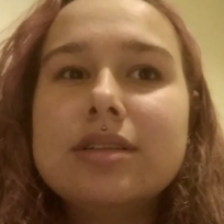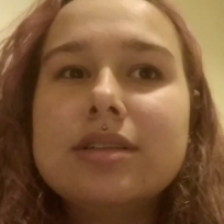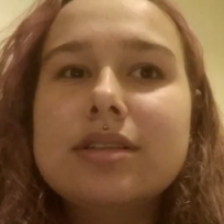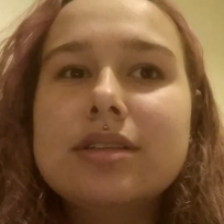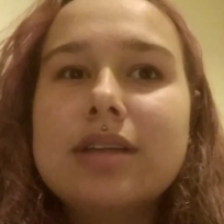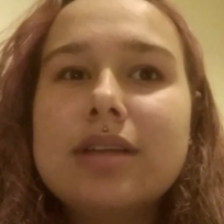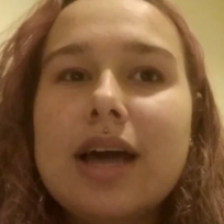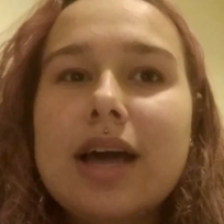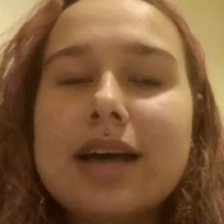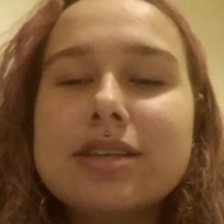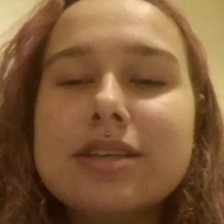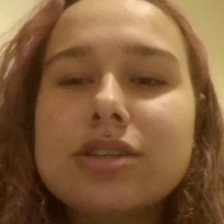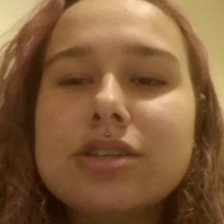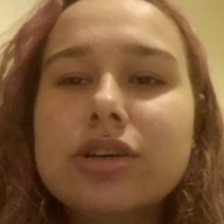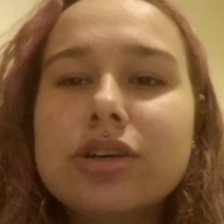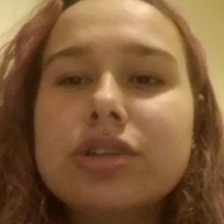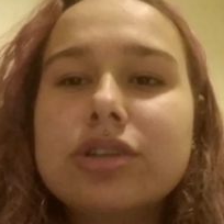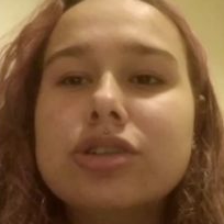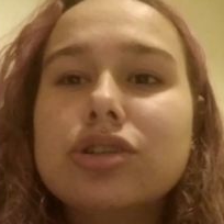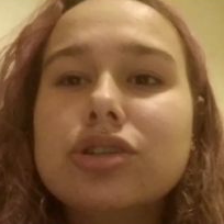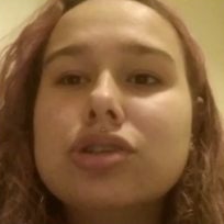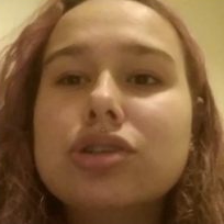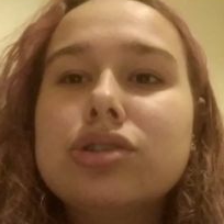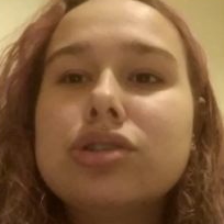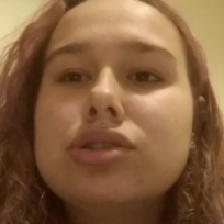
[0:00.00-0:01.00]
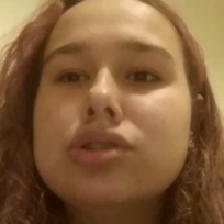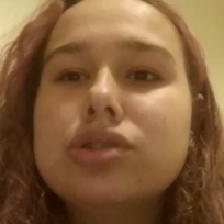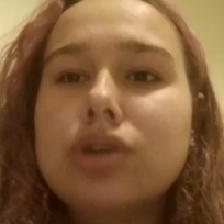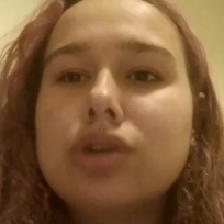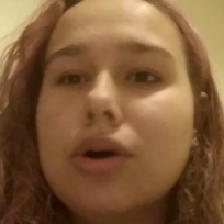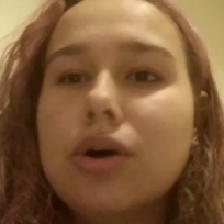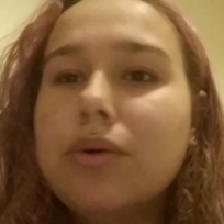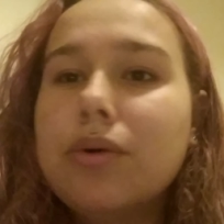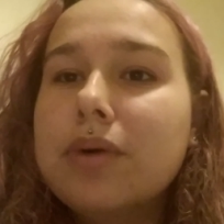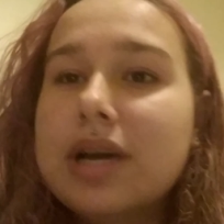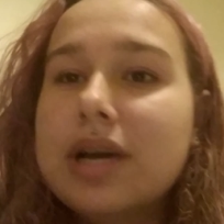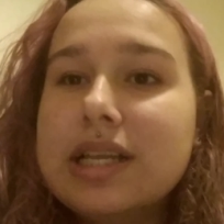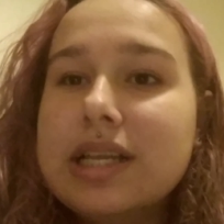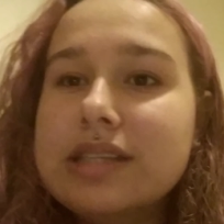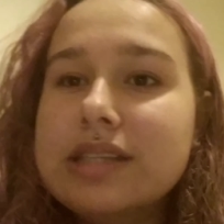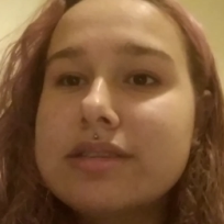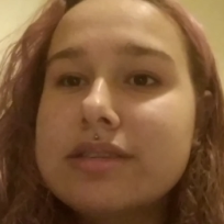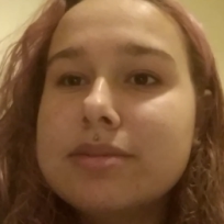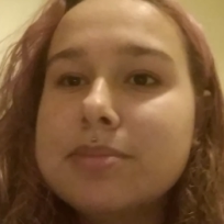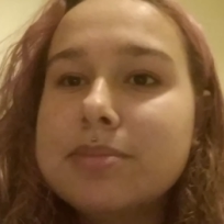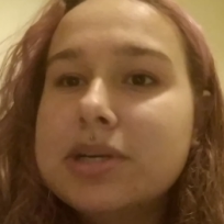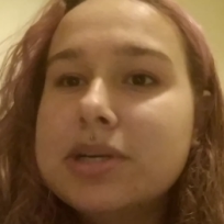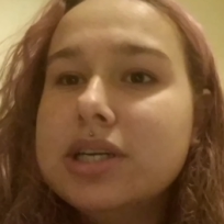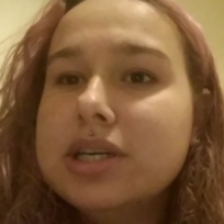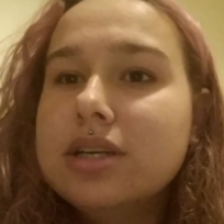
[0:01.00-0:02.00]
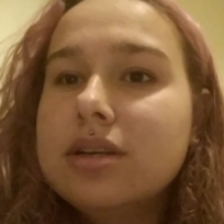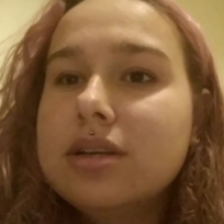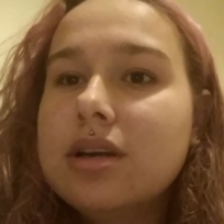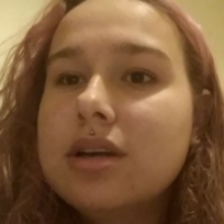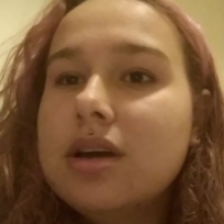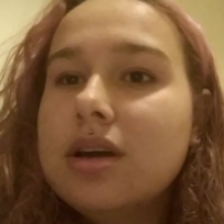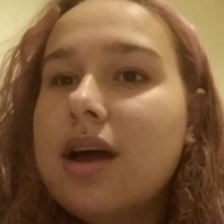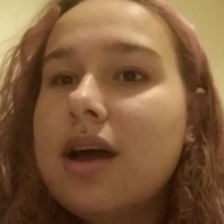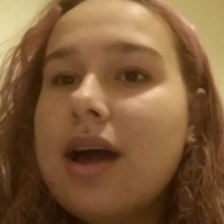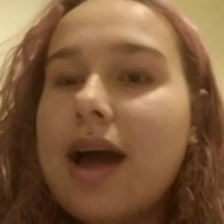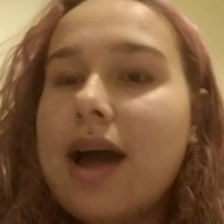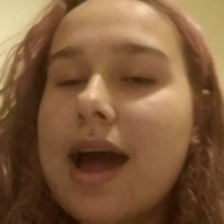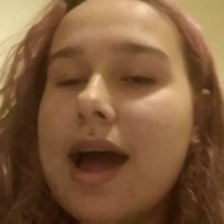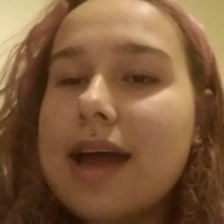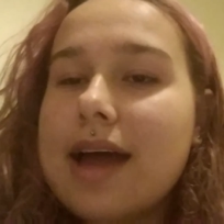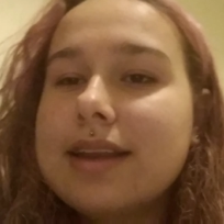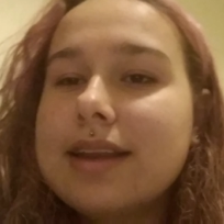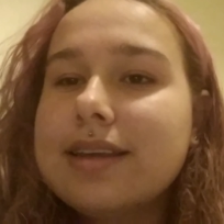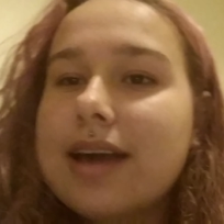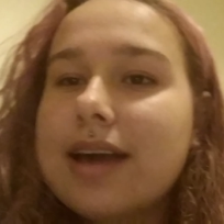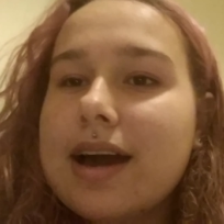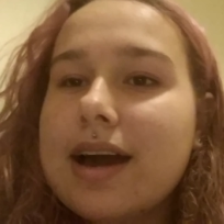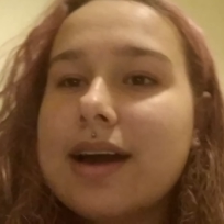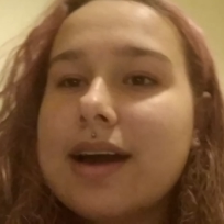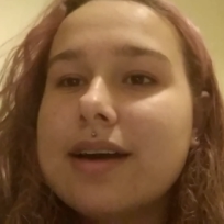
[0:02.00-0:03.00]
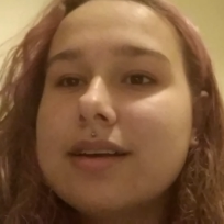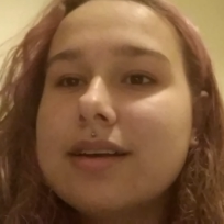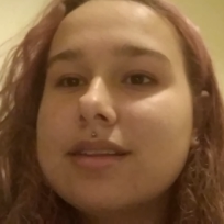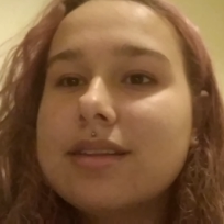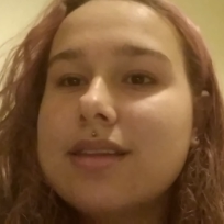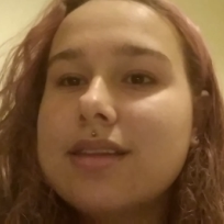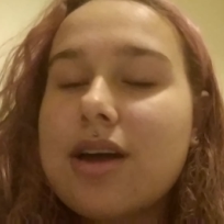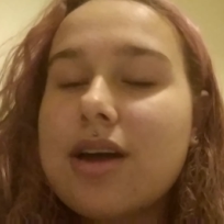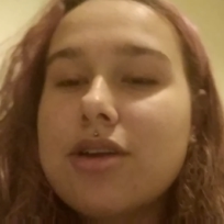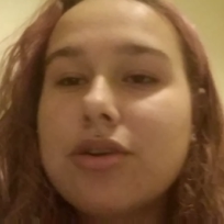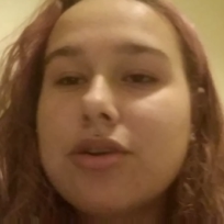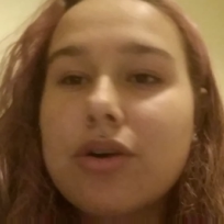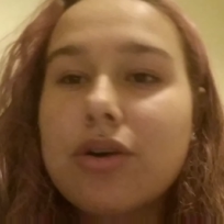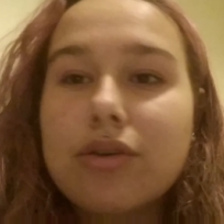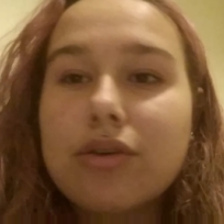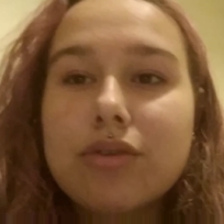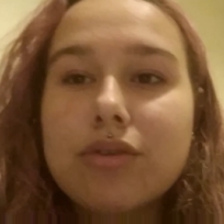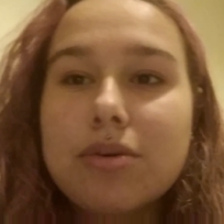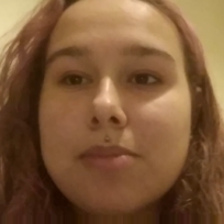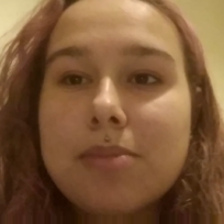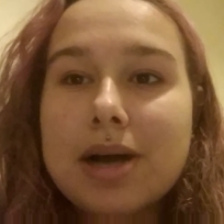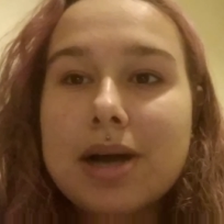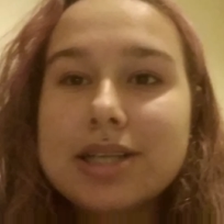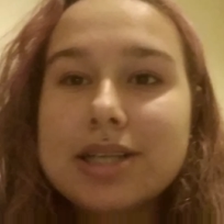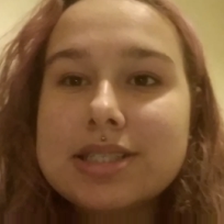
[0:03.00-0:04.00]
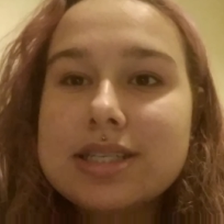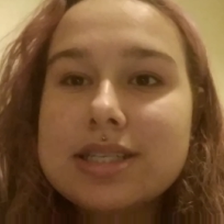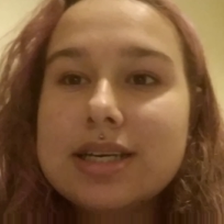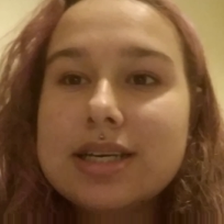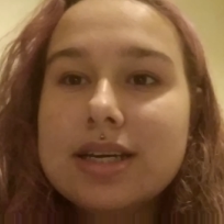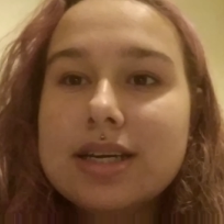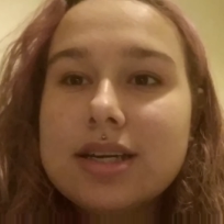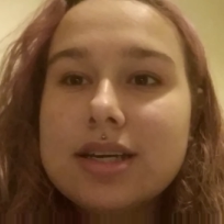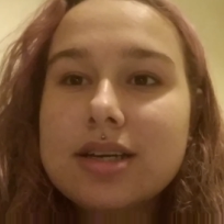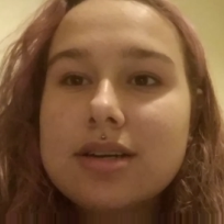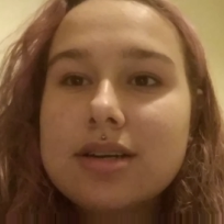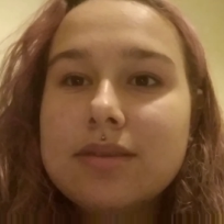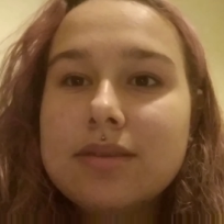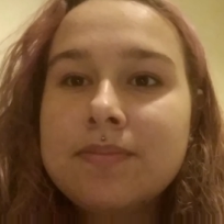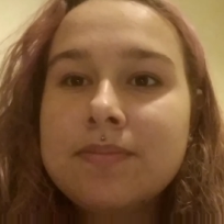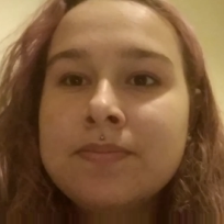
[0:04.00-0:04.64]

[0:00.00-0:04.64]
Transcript: Eson are so intimate and yet they're not romantic.